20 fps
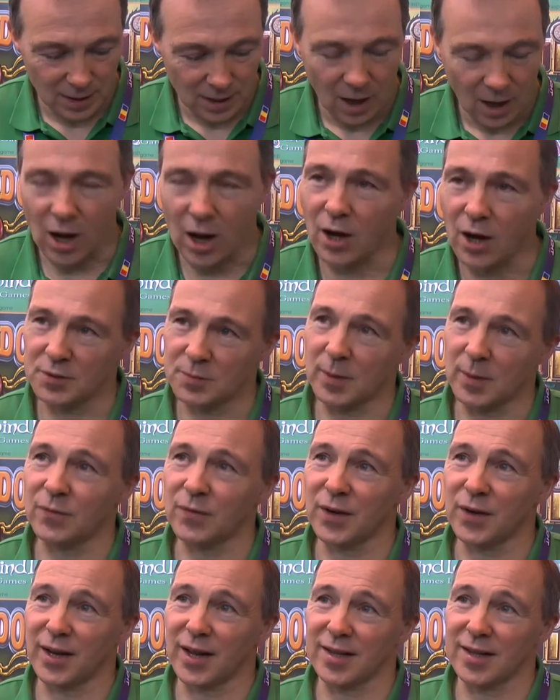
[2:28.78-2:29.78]
Oh, it's been
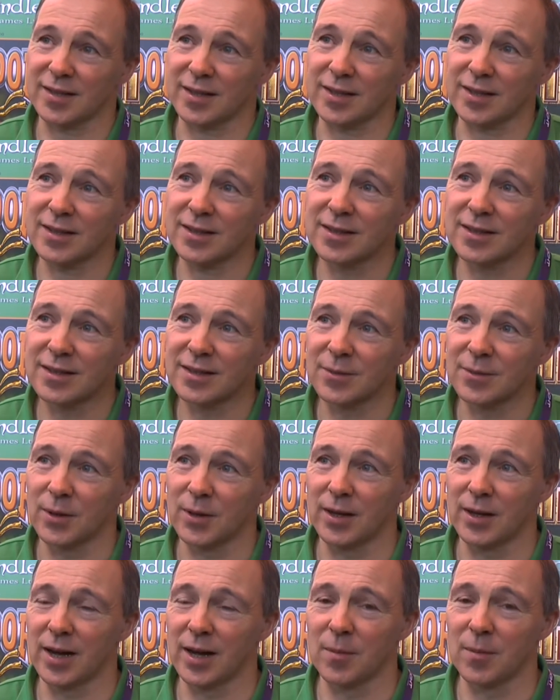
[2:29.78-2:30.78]
fantastic.
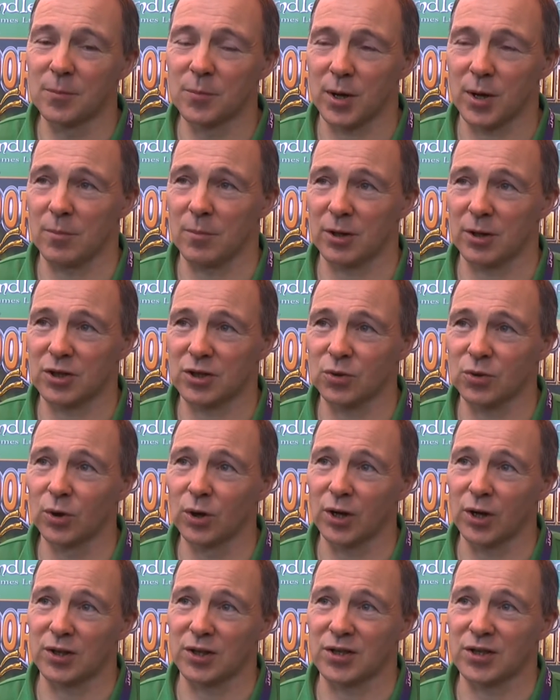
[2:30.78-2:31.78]
We pretty much sold
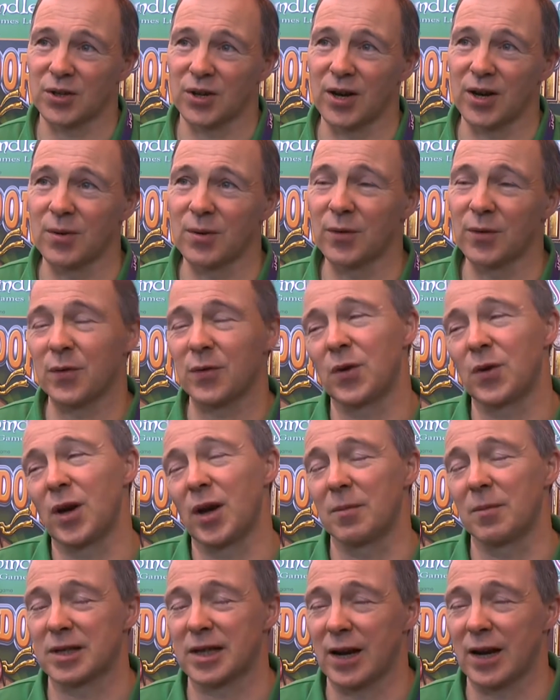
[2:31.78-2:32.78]
out yesterday. We have a few
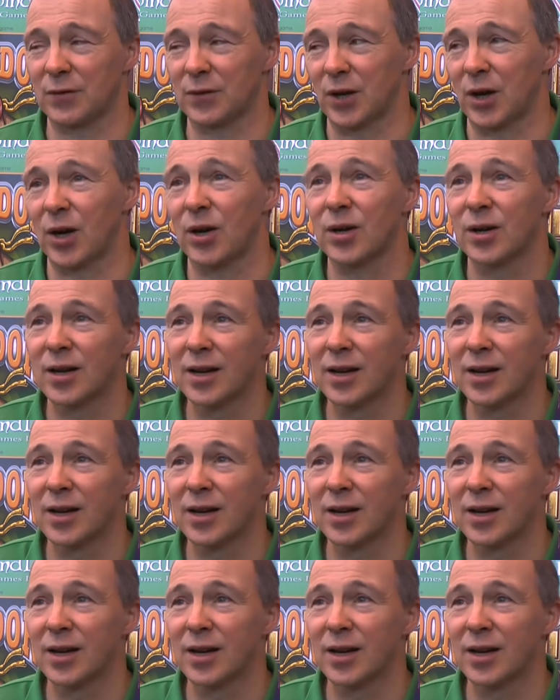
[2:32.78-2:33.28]
games left there.